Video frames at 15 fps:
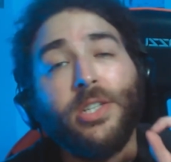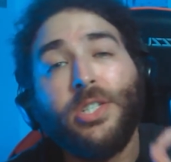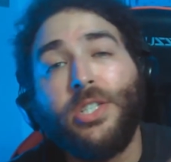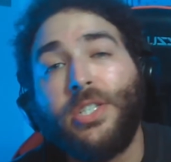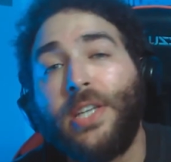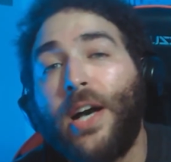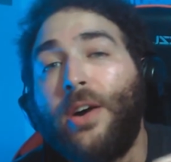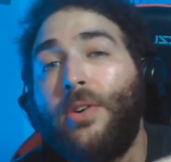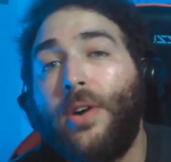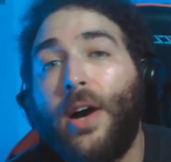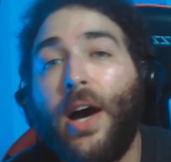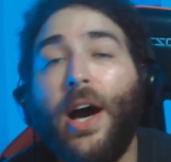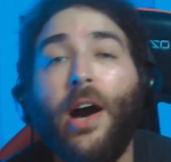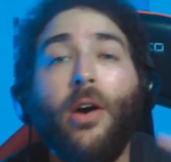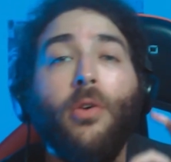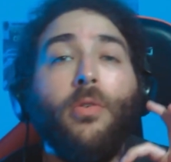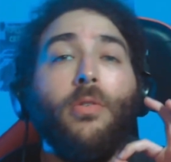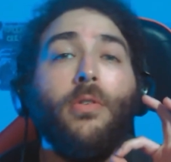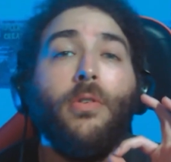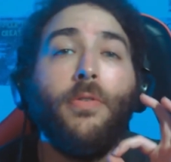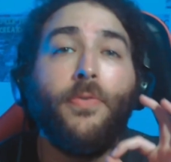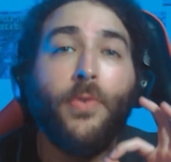shout out
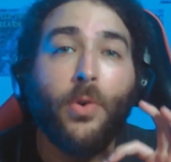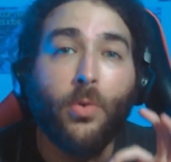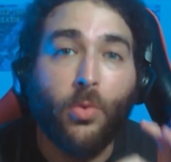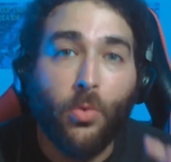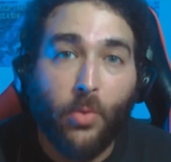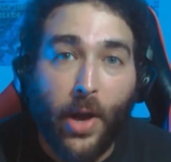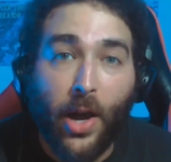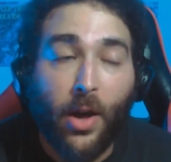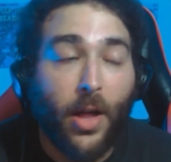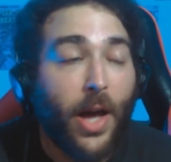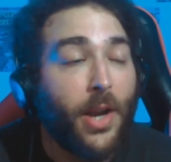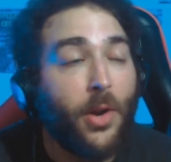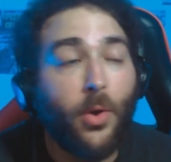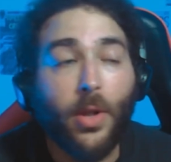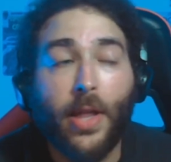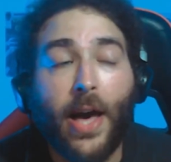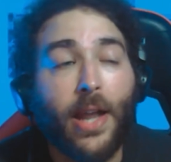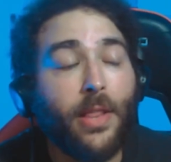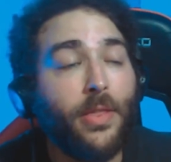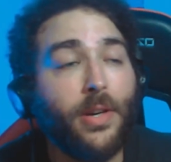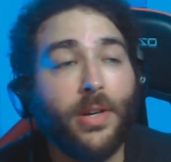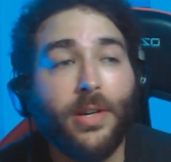Pharrell. I know a lot
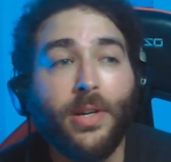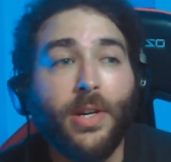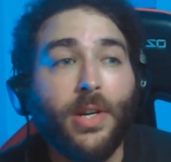of the